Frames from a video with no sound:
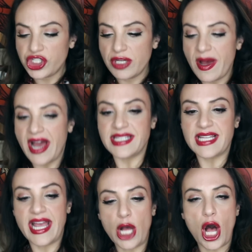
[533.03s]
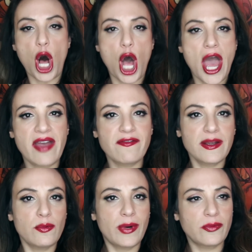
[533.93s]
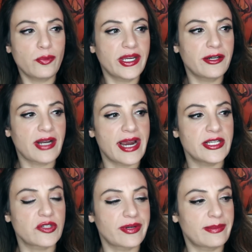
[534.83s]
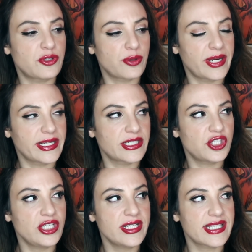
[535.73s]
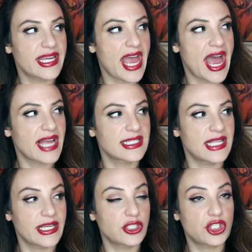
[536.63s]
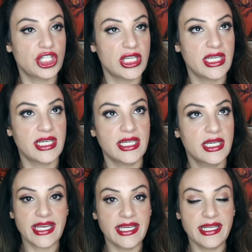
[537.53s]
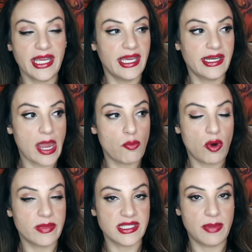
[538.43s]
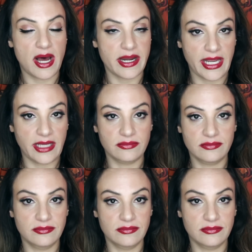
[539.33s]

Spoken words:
She buys like everyone weird ice cream drinks. She just like acts like she kid in a woman's body.